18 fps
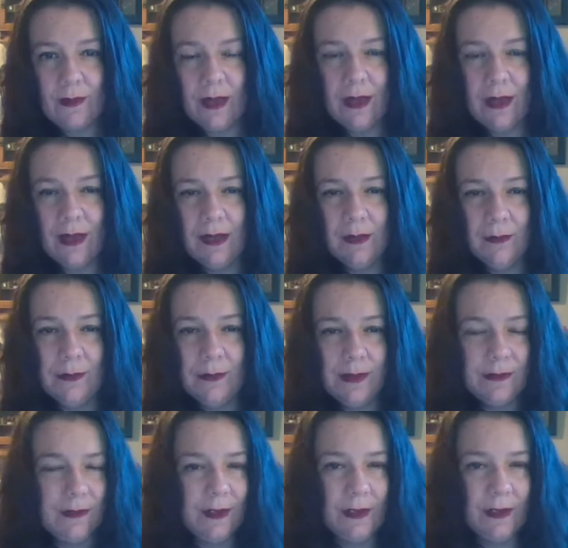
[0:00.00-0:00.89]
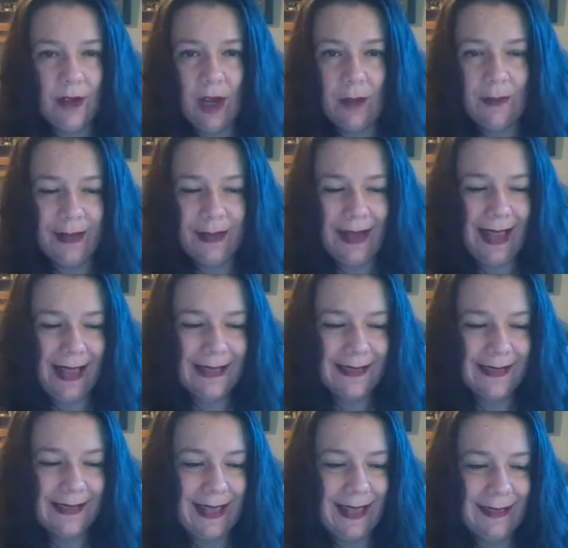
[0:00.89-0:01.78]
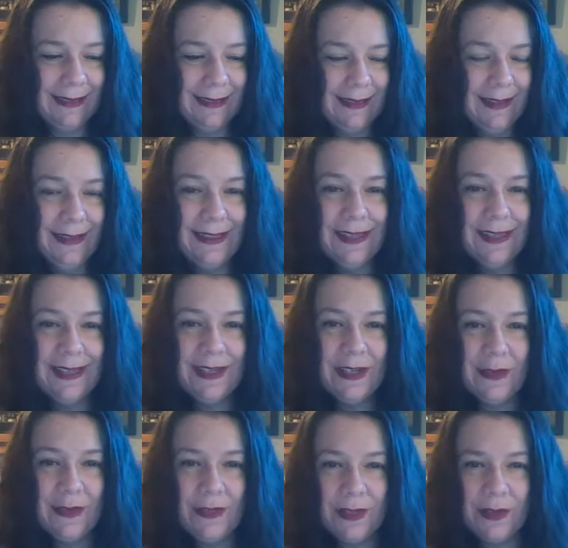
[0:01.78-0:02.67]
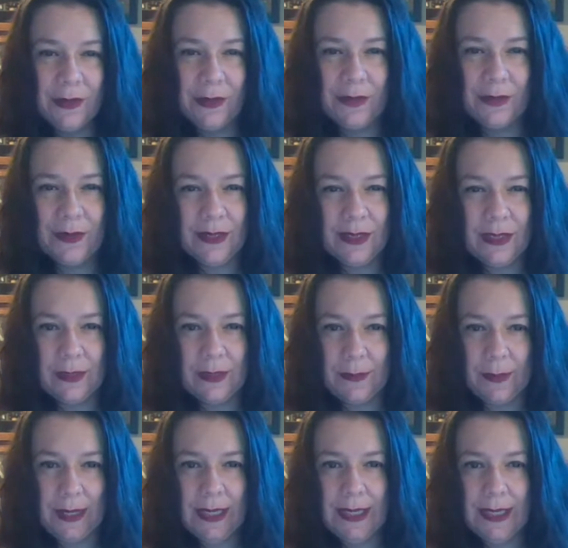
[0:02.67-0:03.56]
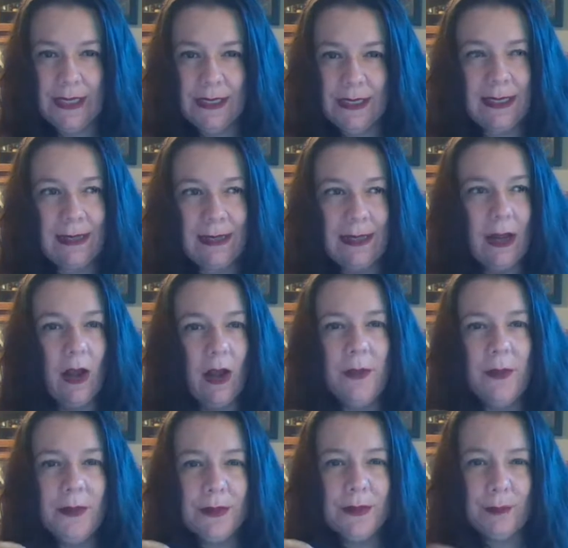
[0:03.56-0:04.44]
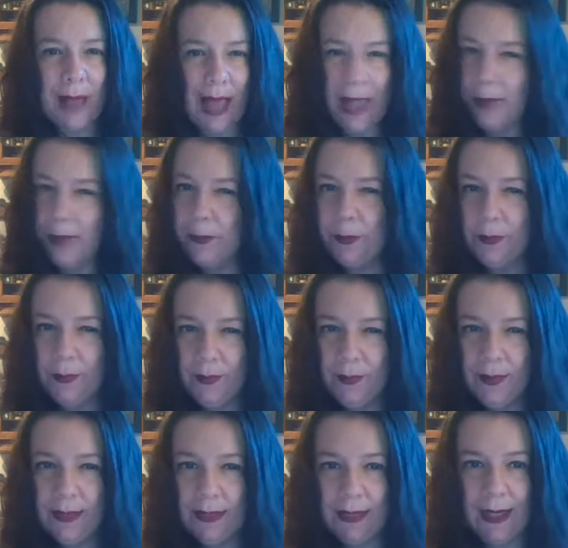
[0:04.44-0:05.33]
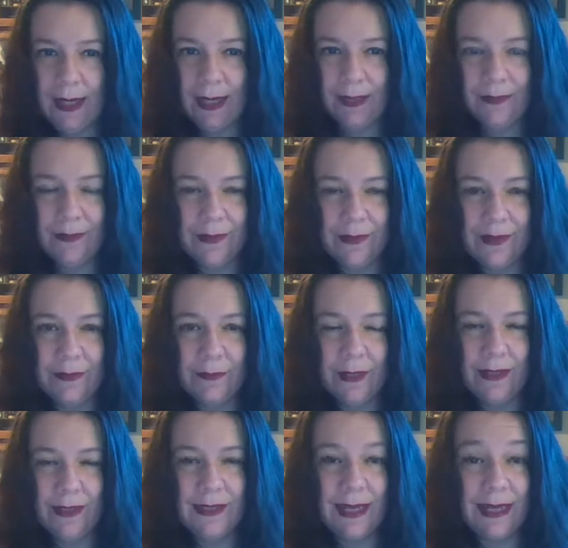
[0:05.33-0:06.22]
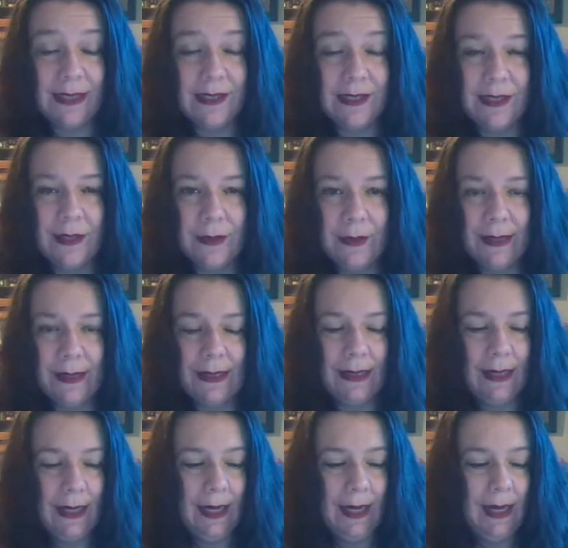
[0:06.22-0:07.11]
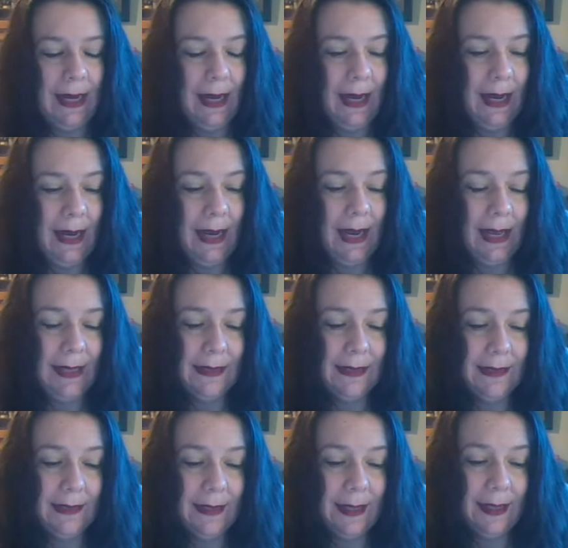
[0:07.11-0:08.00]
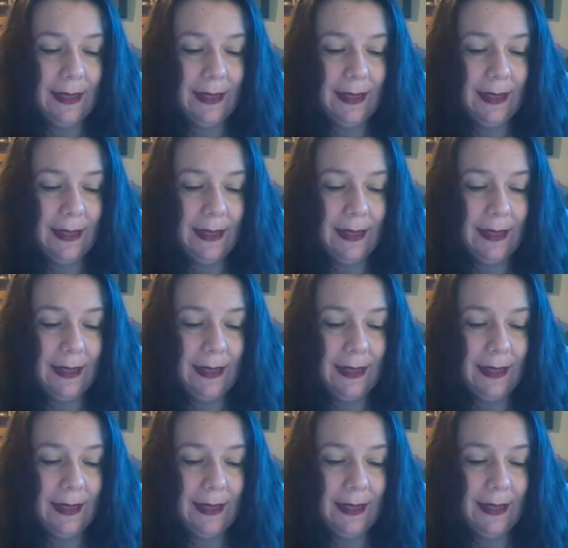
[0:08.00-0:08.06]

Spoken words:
Was very common. It has that, that sort of spice, that almost peppery kind of a taste to it, and